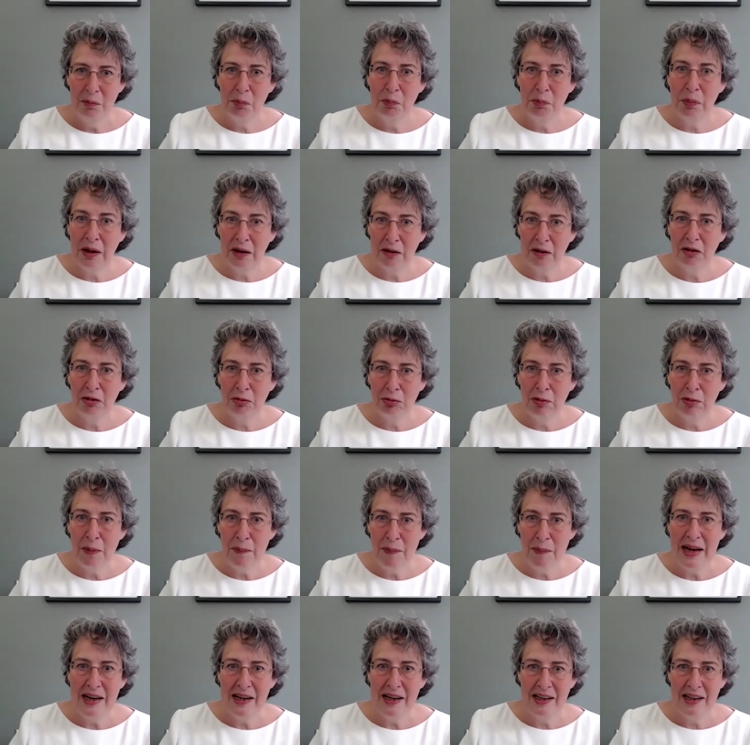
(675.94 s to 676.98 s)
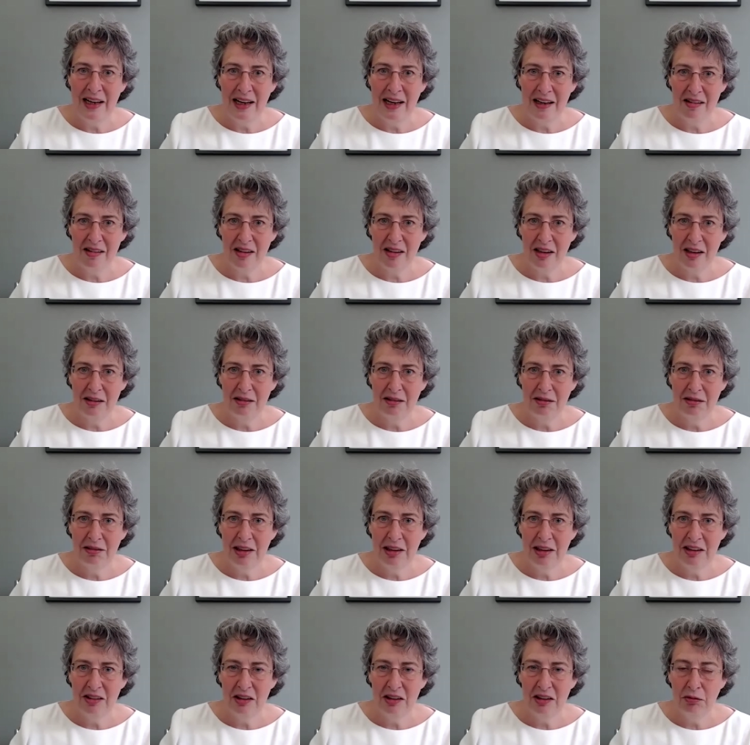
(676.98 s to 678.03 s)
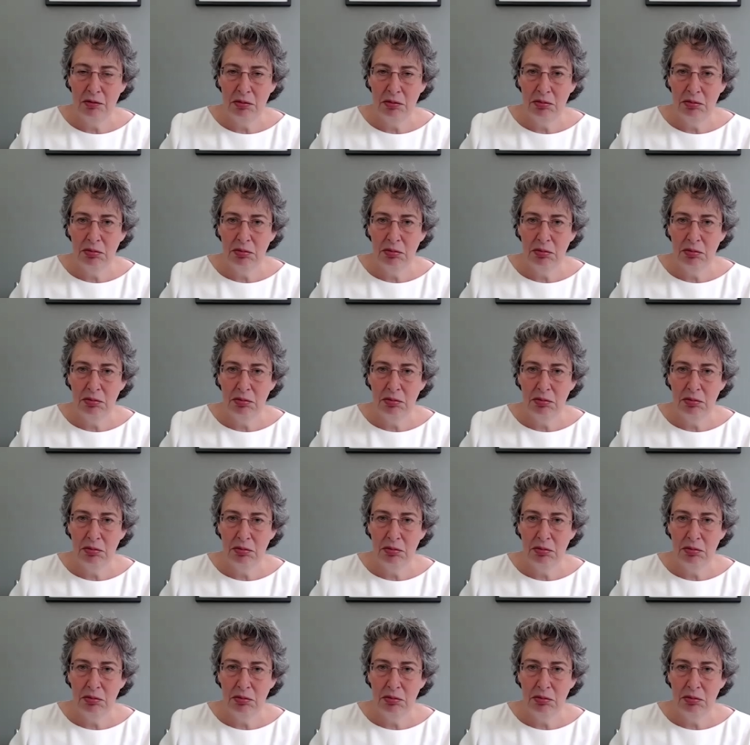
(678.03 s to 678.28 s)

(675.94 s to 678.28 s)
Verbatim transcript: but remaining as a, as a